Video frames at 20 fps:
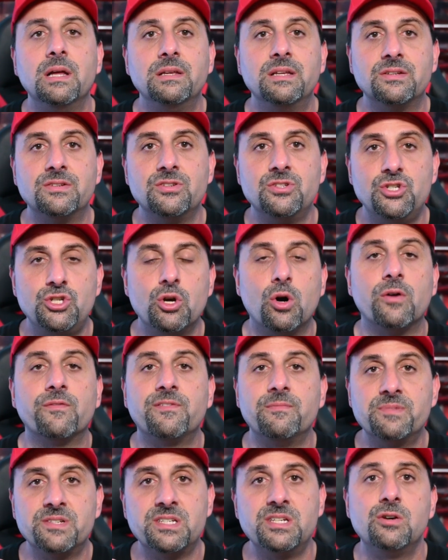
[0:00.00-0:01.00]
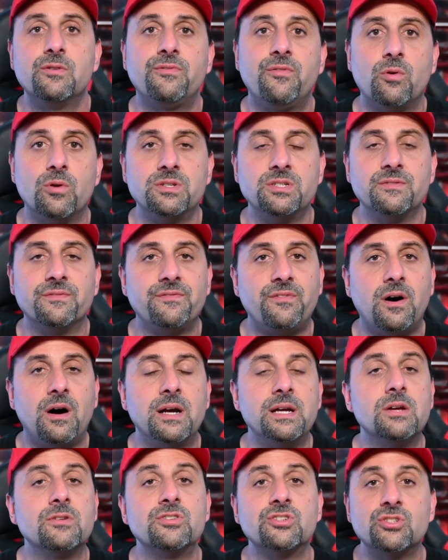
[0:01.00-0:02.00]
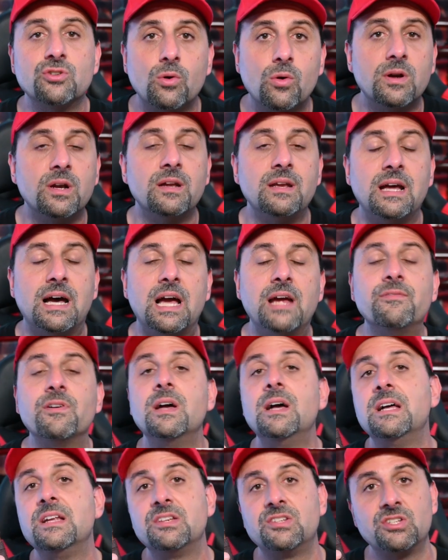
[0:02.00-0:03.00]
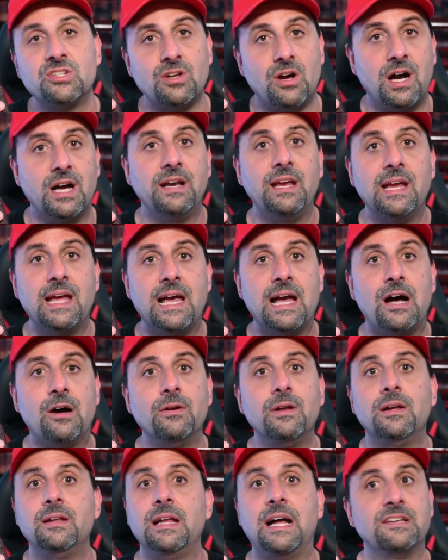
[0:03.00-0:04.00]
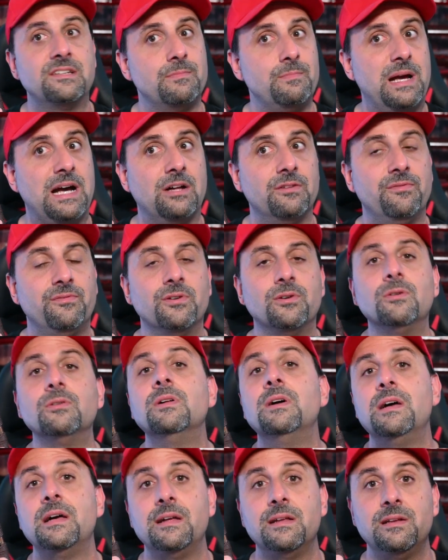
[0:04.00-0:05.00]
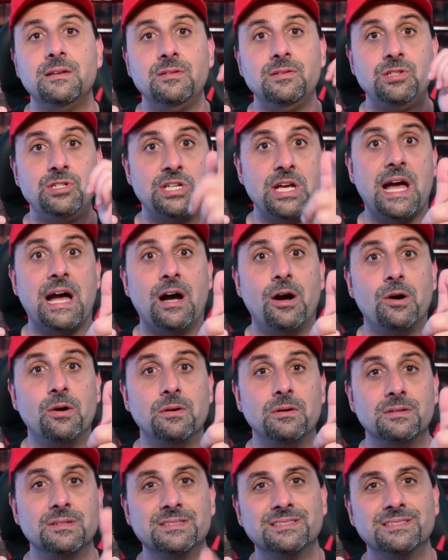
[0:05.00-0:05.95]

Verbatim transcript: This is Joe from Steel Forged in Fire, Sword and Knife, signing out. That's a mouthful. Ciao.